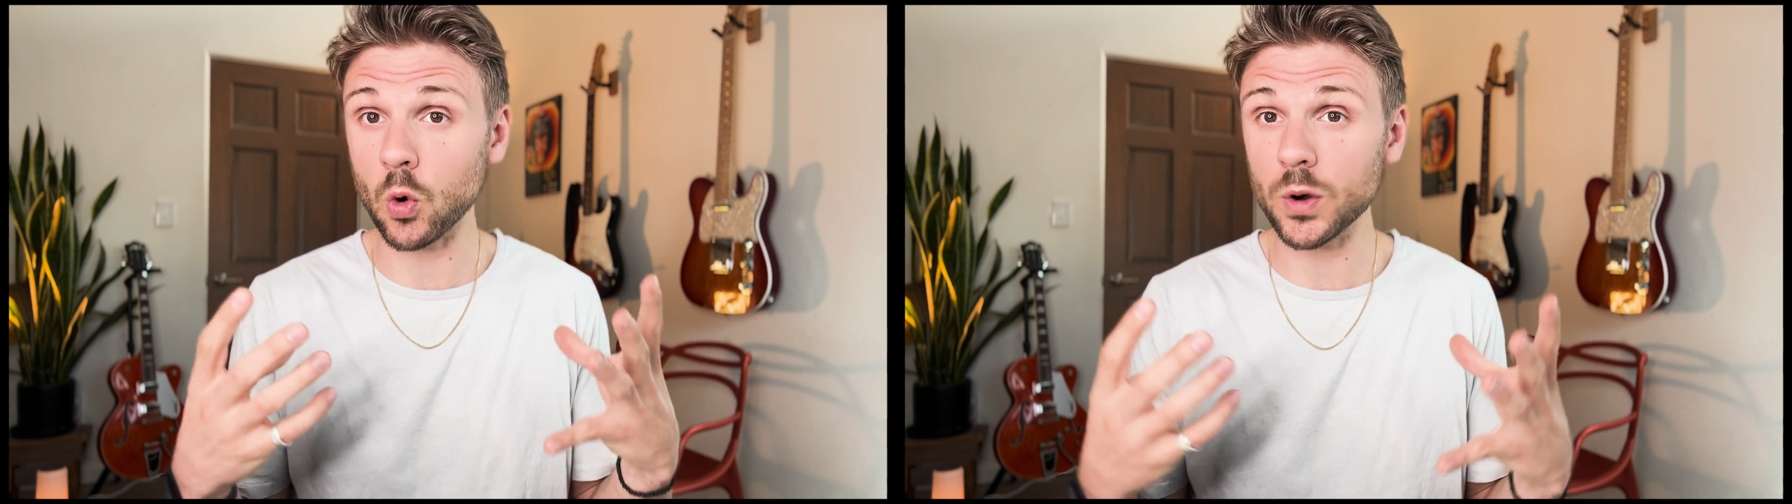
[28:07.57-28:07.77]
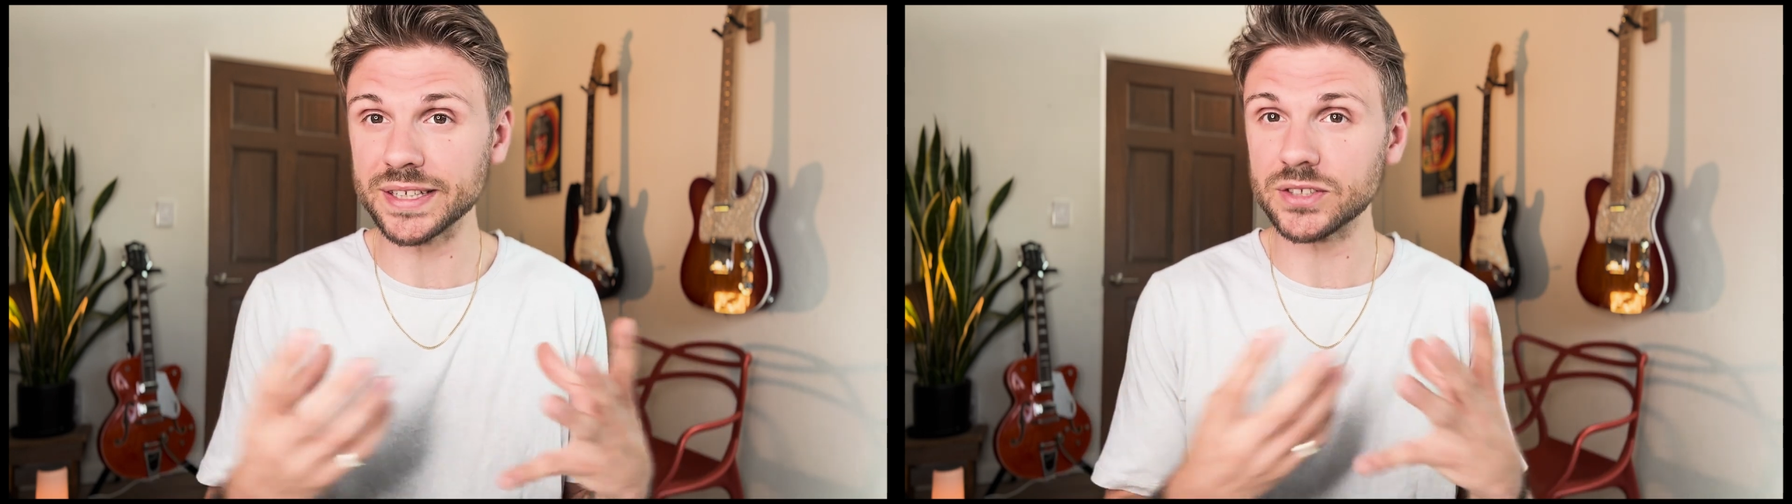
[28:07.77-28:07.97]

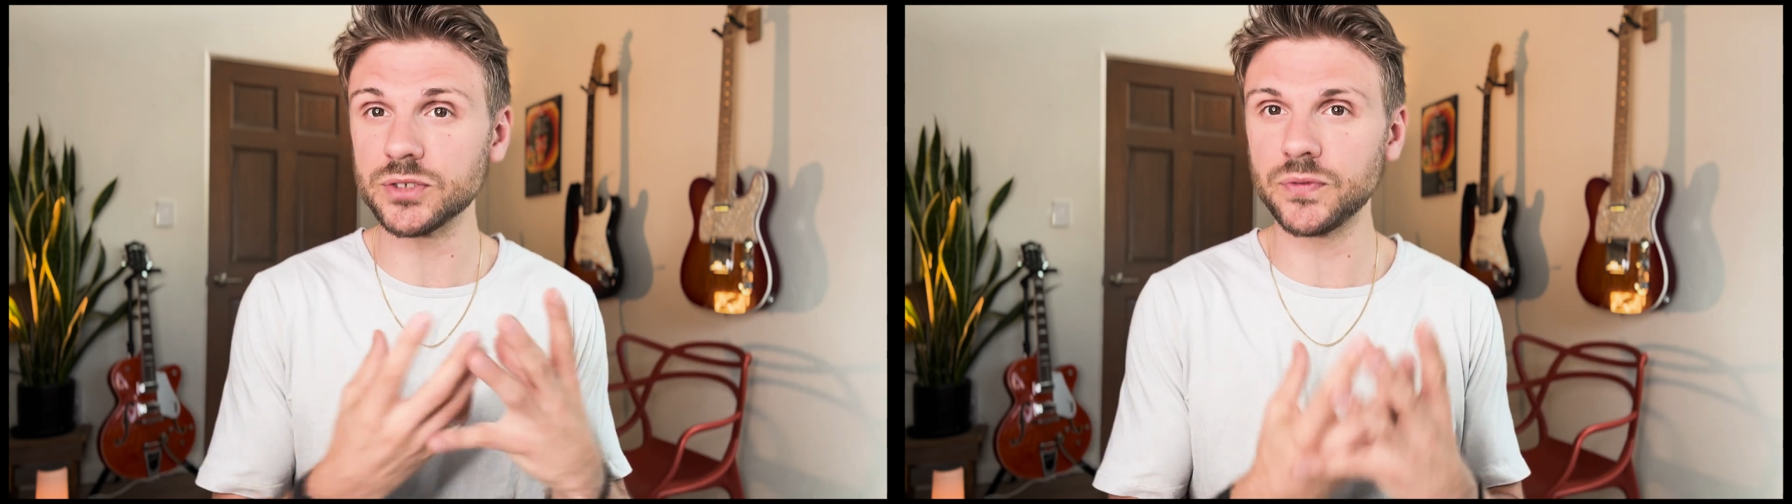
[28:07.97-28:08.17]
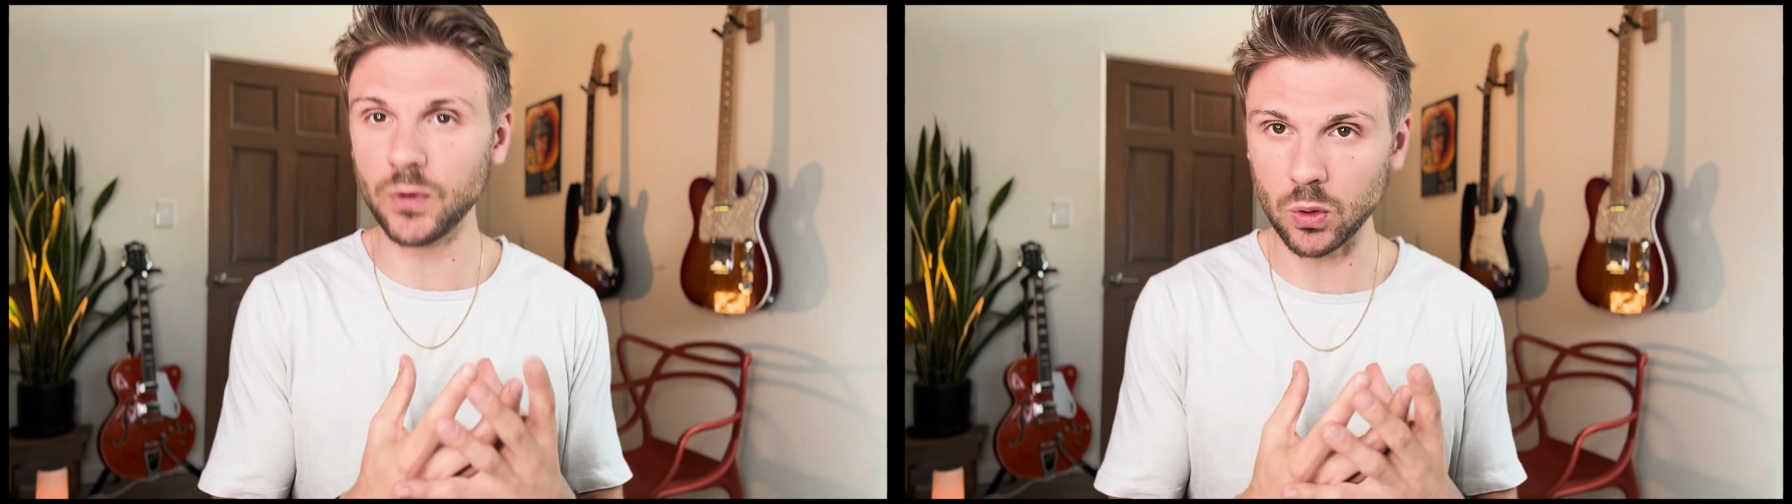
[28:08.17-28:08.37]
or
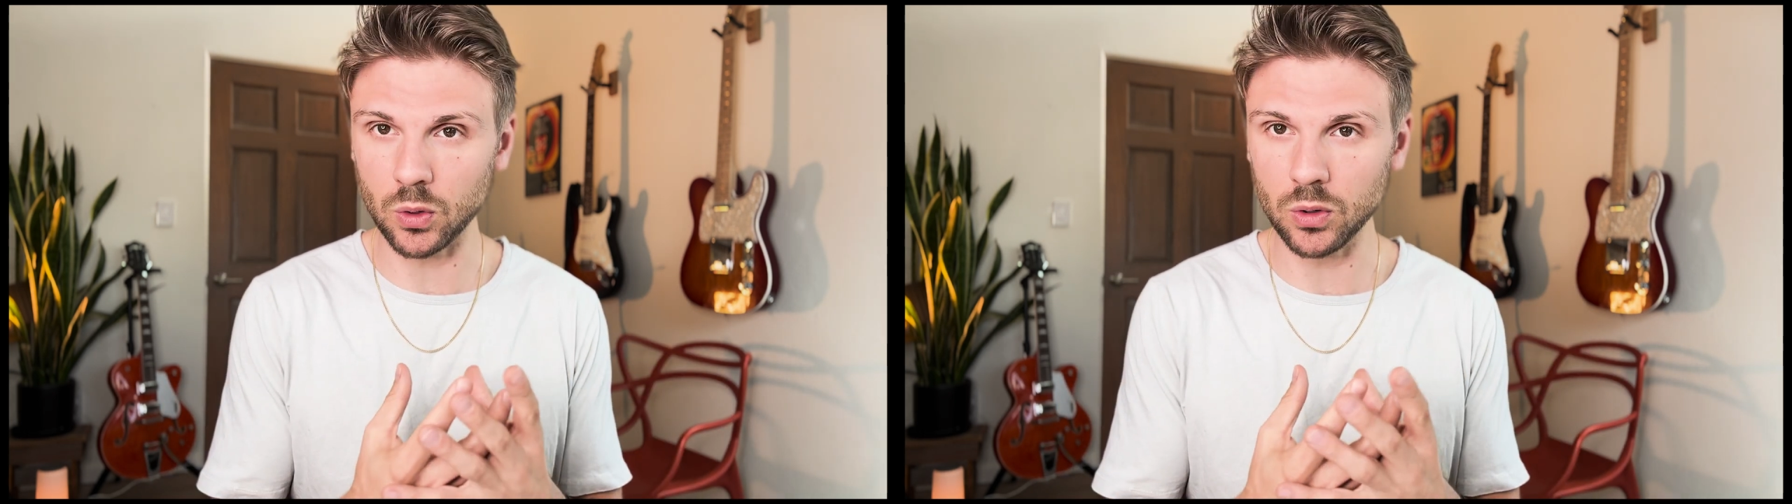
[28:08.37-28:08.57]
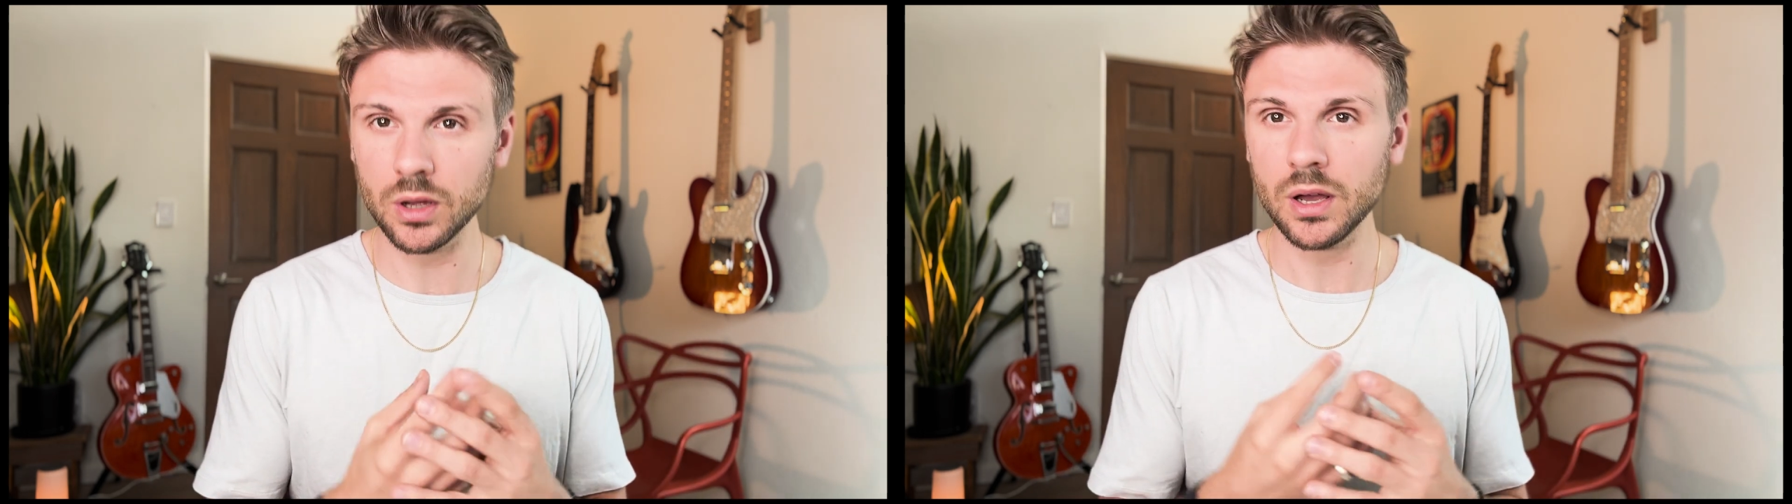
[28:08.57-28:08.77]
it's
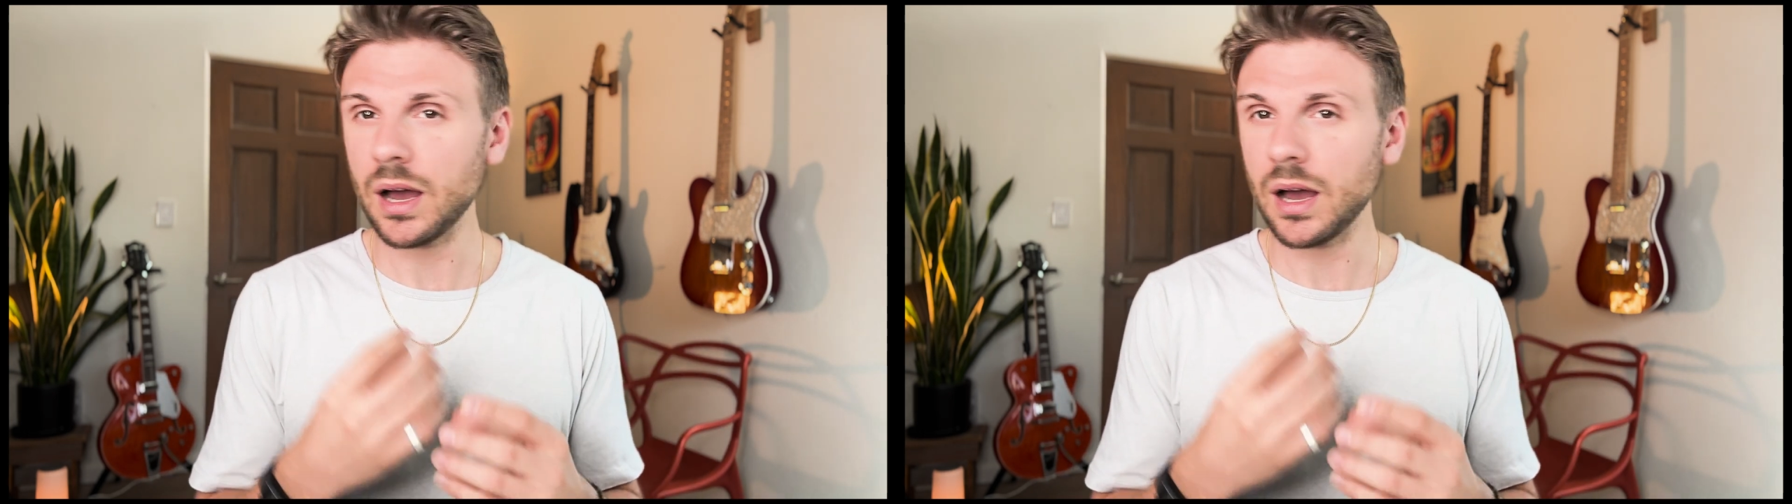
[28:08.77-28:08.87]
full,